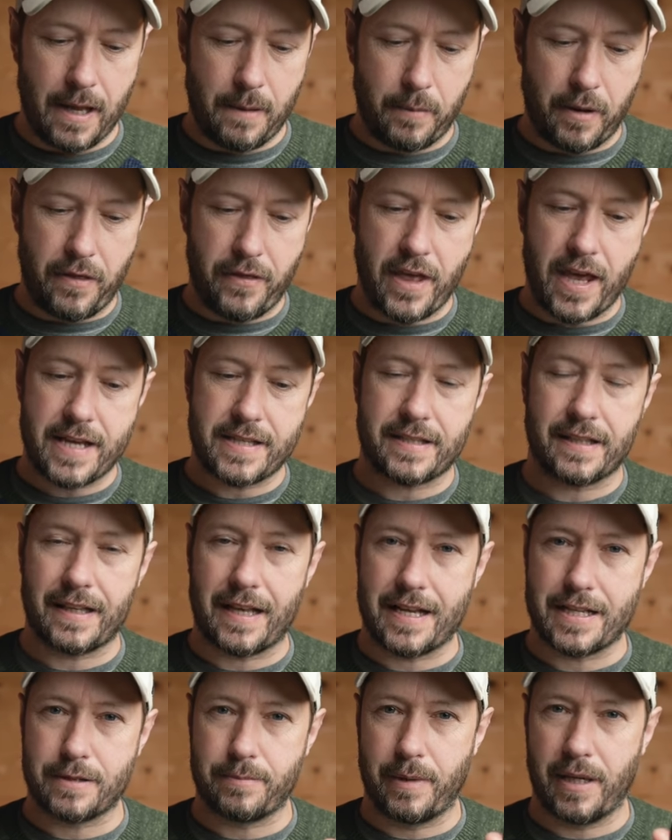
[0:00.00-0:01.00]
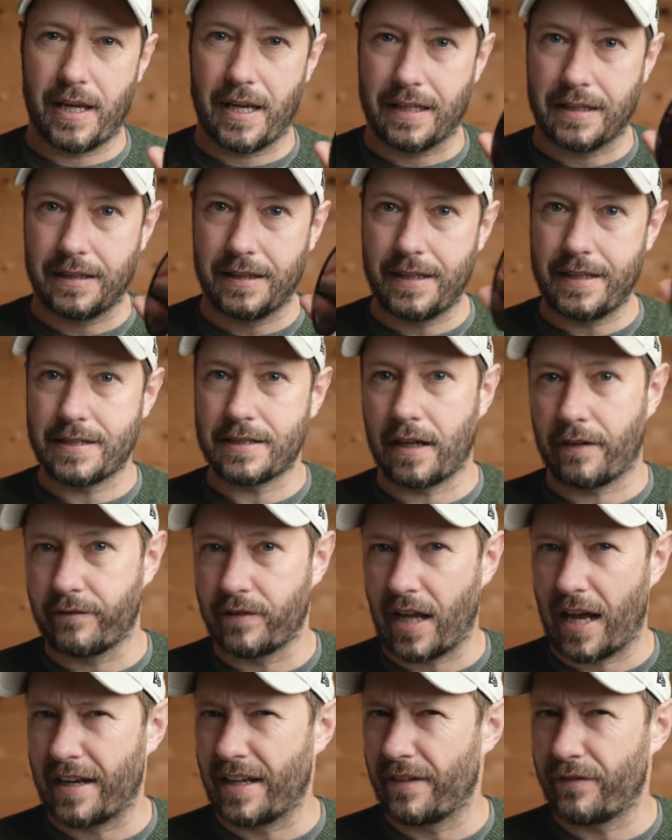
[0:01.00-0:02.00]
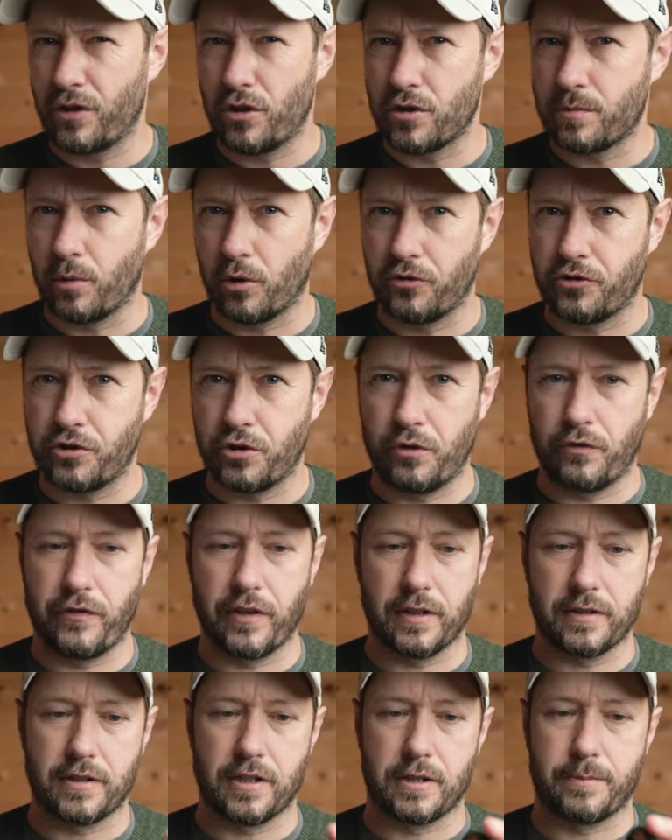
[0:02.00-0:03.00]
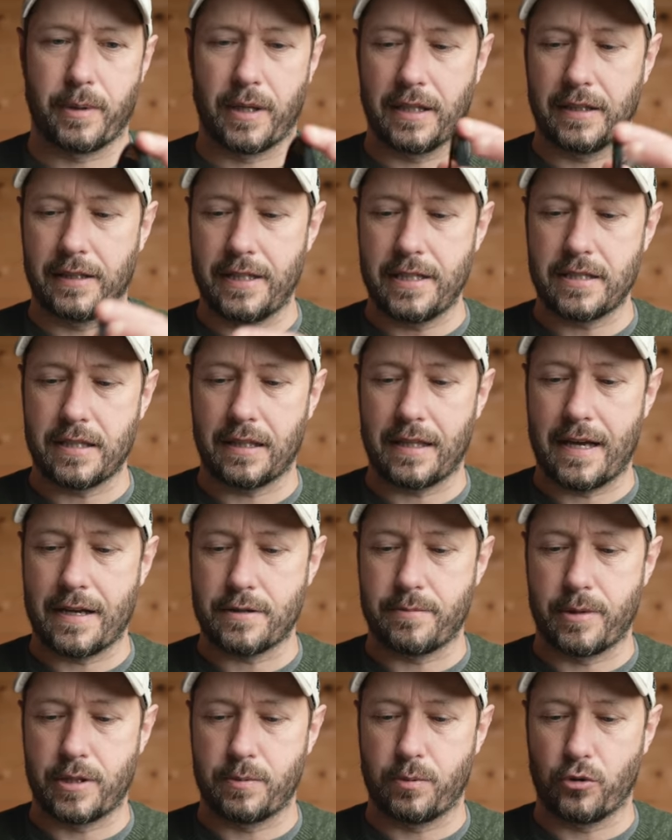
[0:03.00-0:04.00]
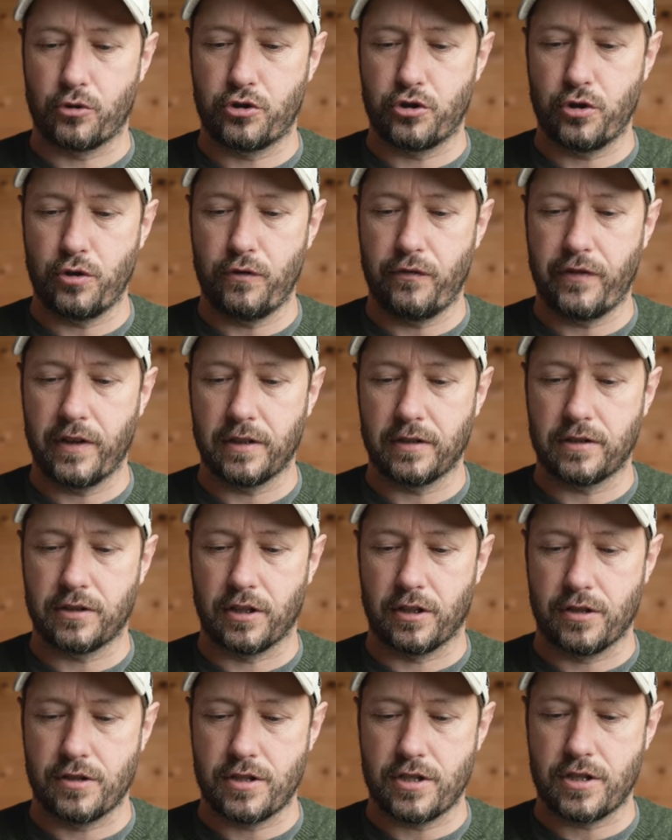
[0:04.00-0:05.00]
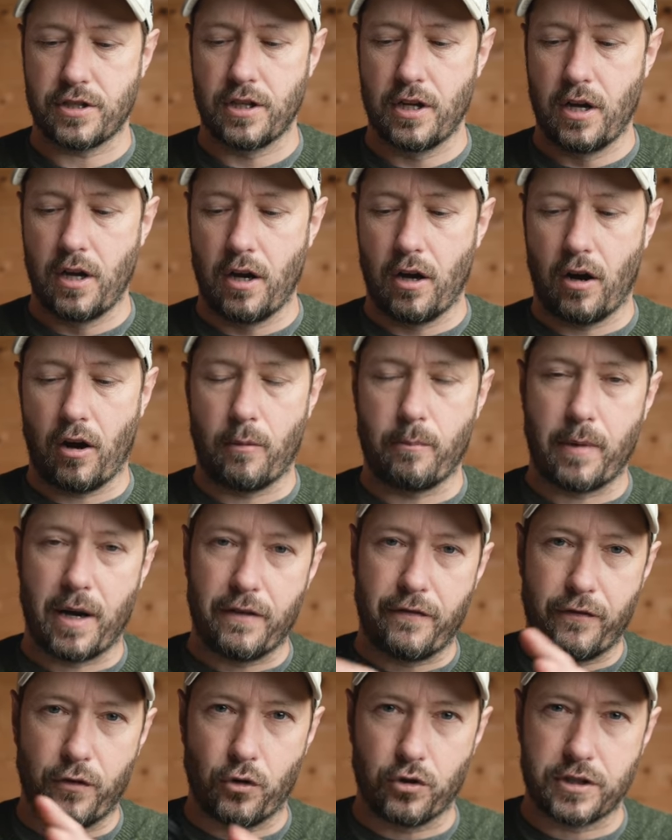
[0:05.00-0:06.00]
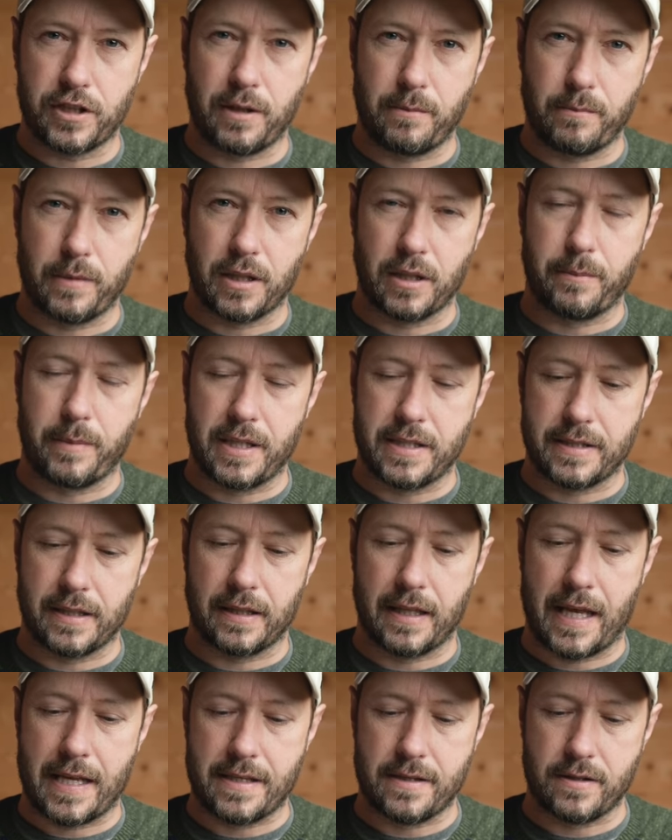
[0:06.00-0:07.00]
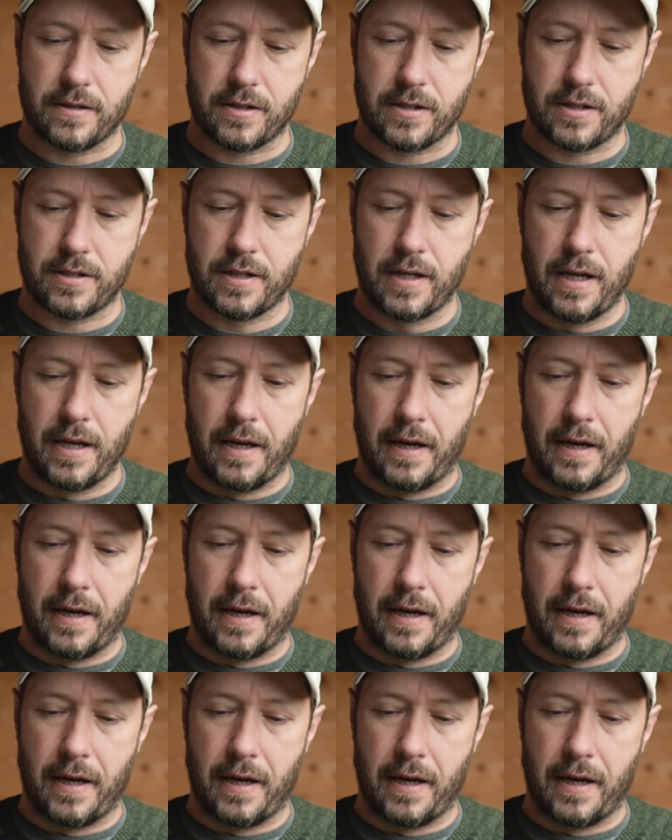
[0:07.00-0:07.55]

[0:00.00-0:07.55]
But this allows me, at least, I never use more than two filters, but at least allows me to put two filters on my 14 millimeter lens,